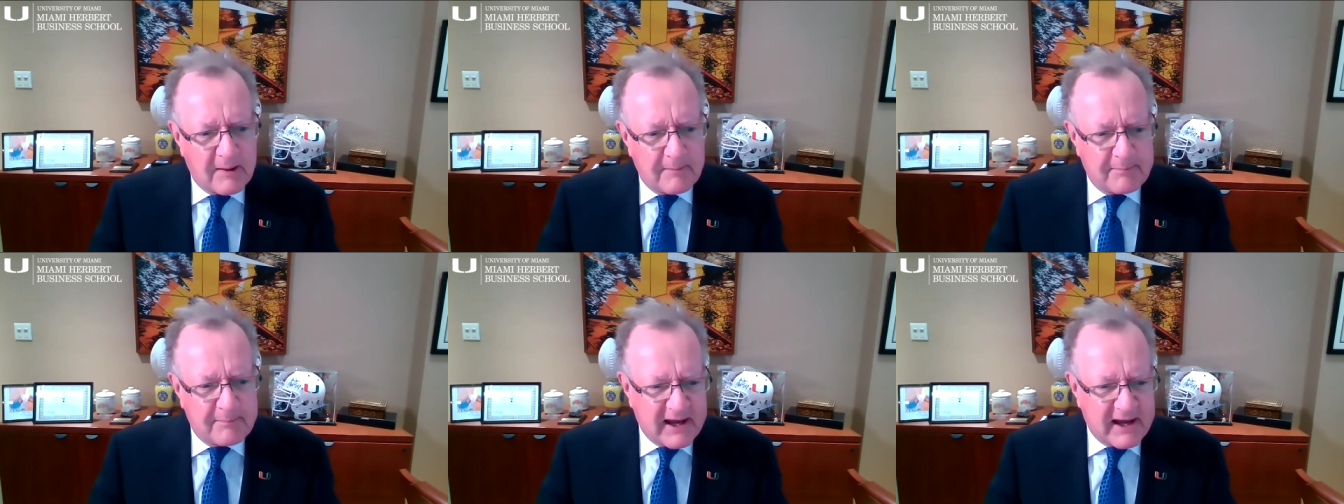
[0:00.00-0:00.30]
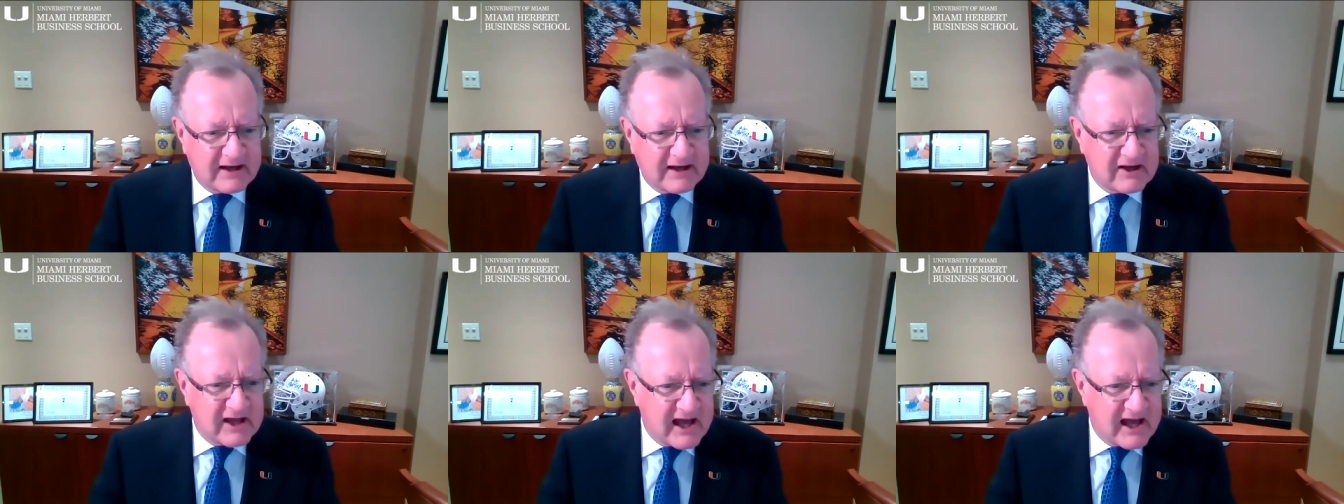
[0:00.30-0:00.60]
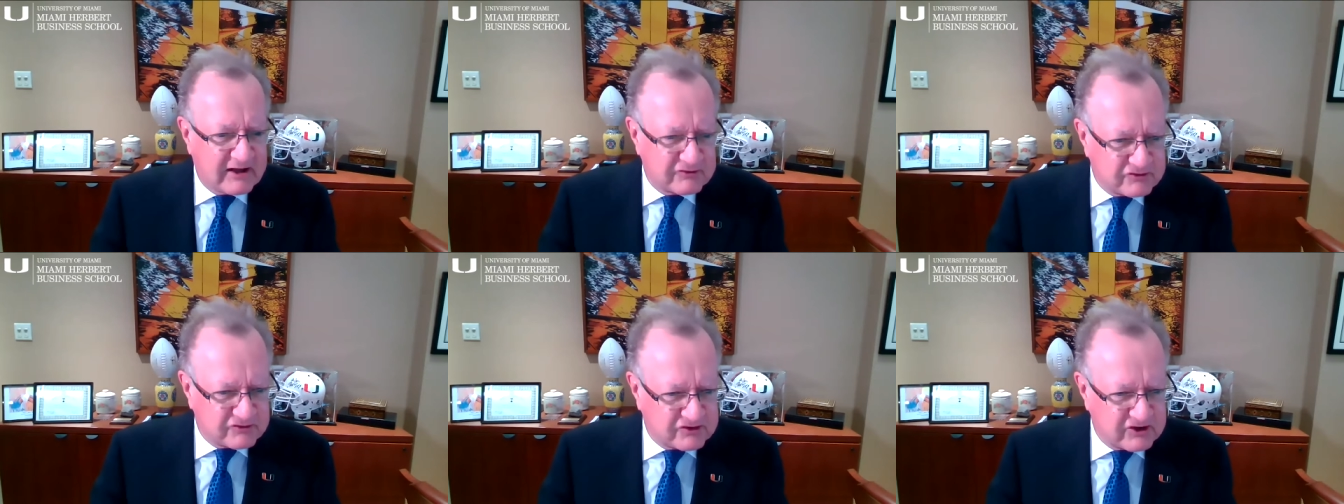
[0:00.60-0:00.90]
back
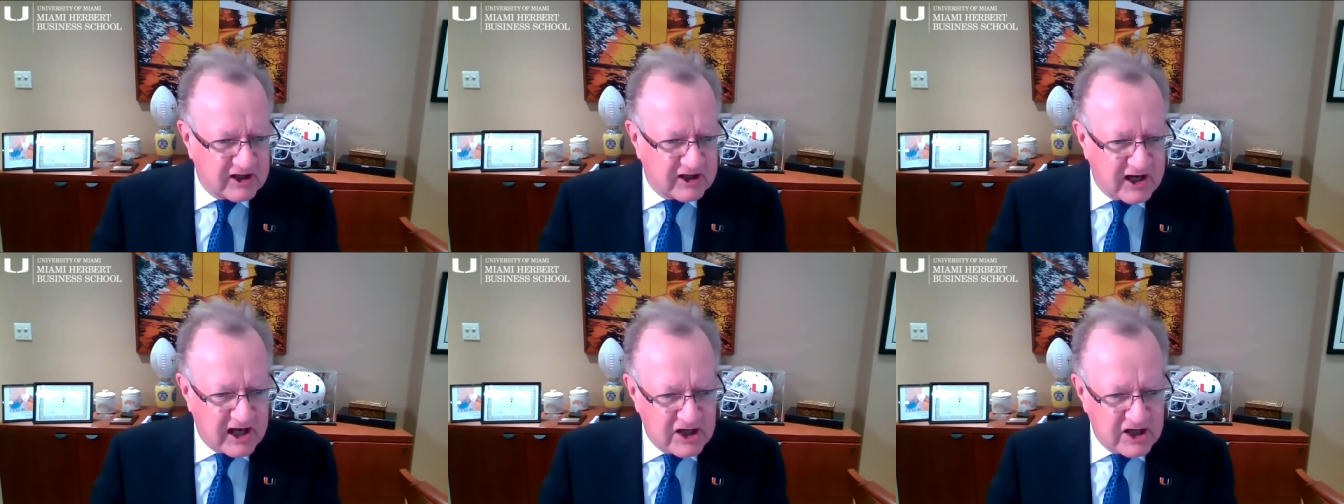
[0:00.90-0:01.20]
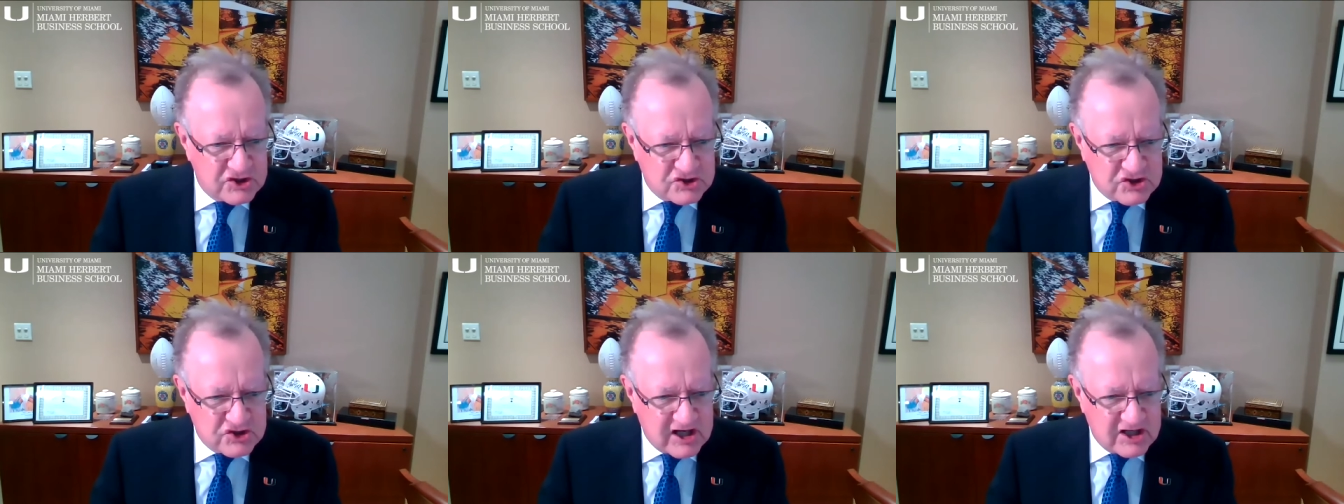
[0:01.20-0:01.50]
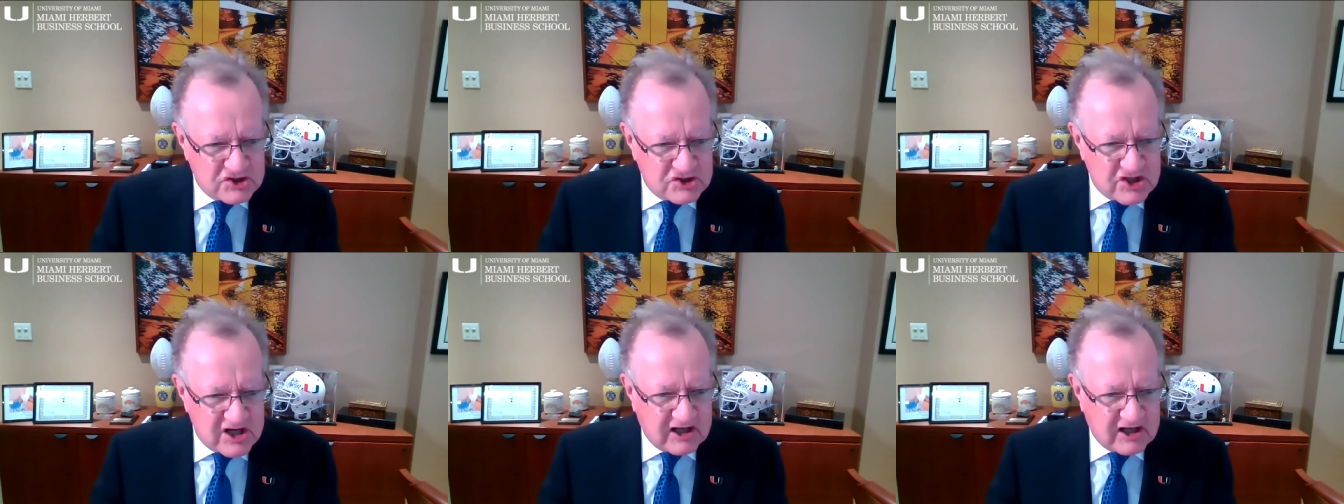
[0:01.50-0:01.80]
at
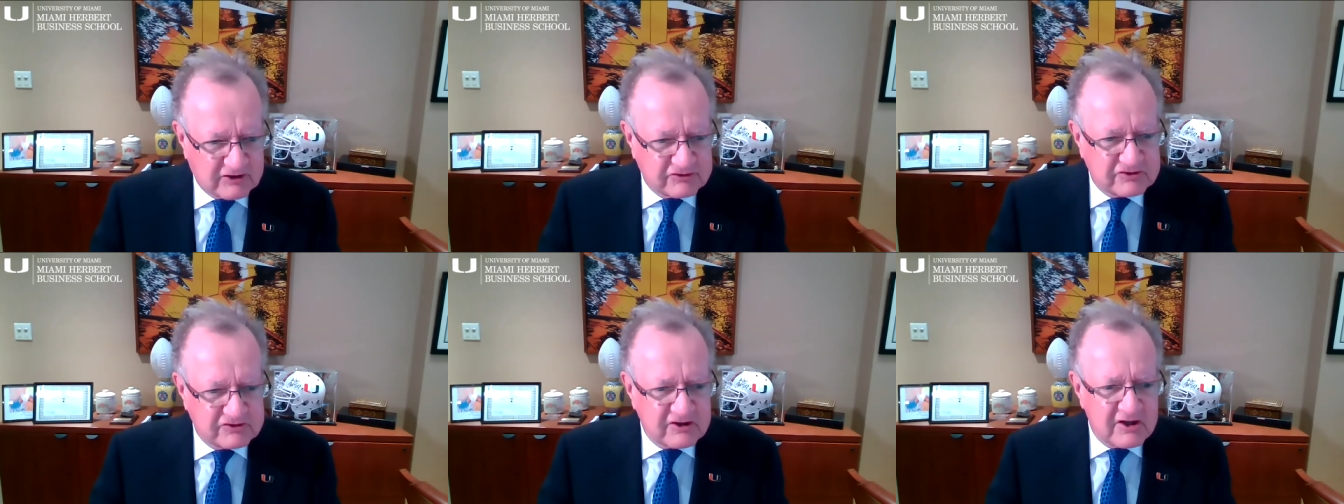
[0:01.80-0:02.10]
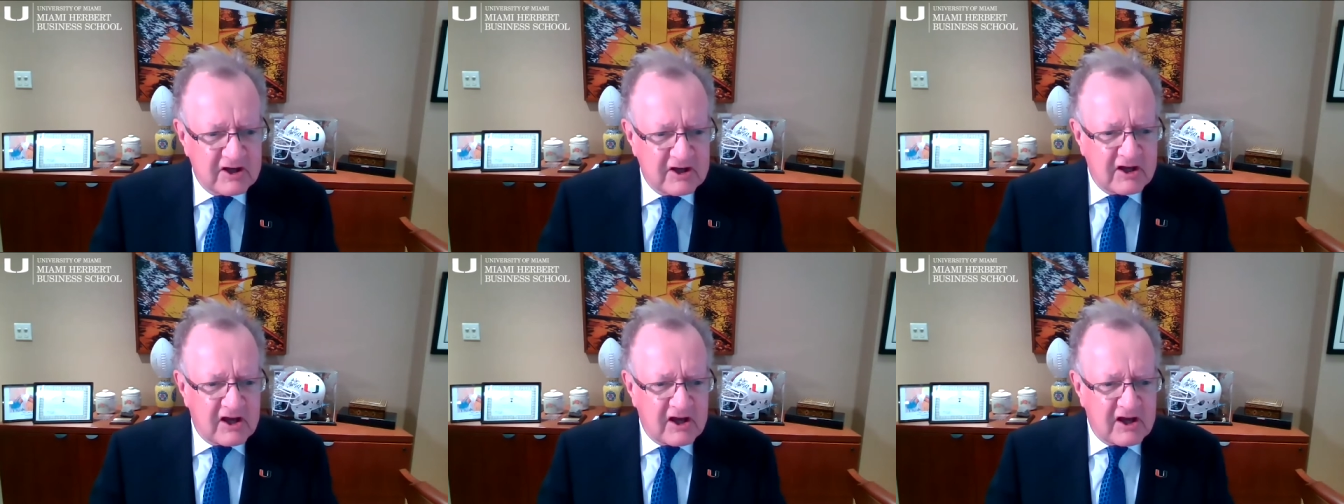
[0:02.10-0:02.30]
HHS.